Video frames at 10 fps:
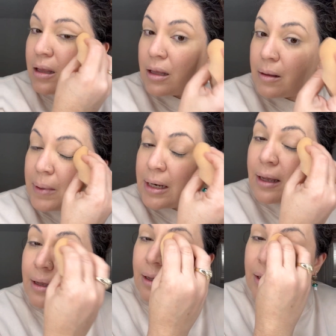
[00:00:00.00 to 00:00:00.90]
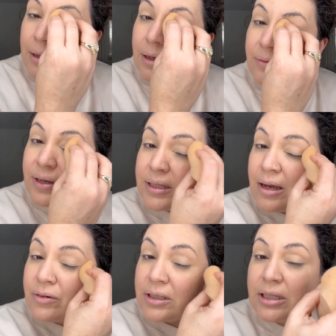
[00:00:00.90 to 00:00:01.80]
I mean, I find that
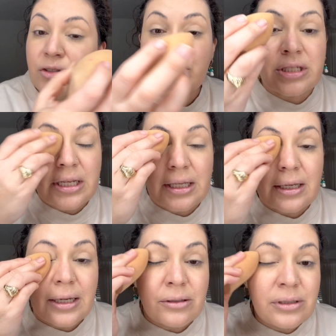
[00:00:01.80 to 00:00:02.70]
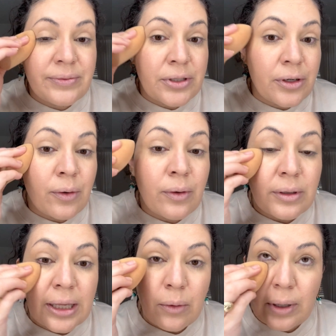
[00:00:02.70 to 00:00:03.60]
really interesting. I don't even know
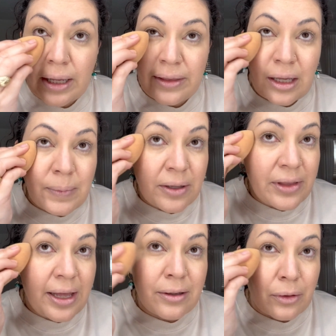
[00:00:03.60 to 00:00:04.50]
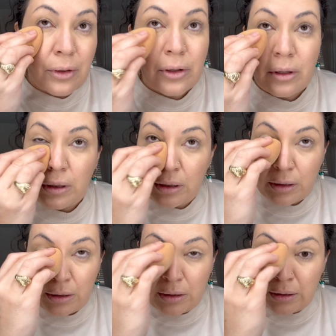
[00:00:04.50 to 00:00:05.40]
like what I think about that.
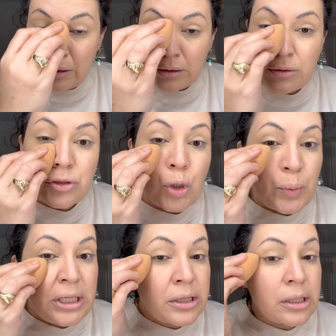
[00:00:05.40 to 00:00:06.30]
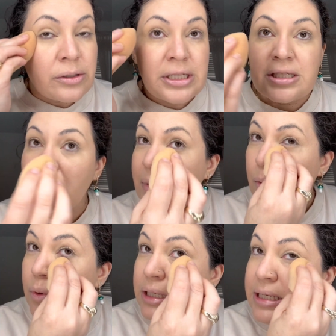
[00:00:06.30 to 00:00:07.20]
There's so many theories about
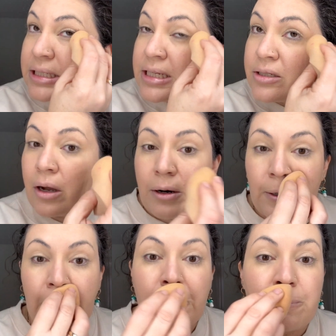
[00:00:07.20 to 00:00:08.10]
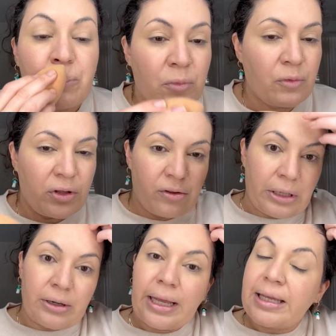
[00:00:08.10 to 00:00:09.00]
what ETs are, like whether
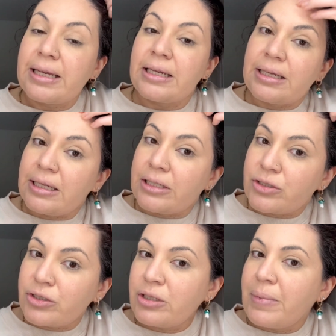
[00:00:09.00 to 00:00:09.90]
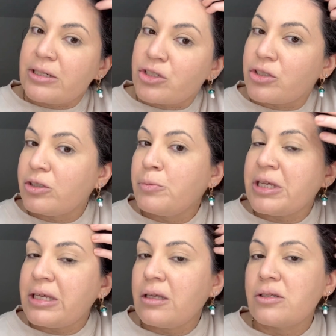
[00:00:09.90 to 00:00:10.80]
they're like interdimensional
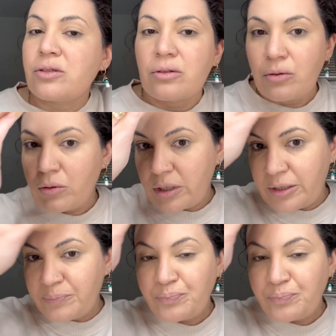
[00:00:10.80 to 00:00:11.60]
beings or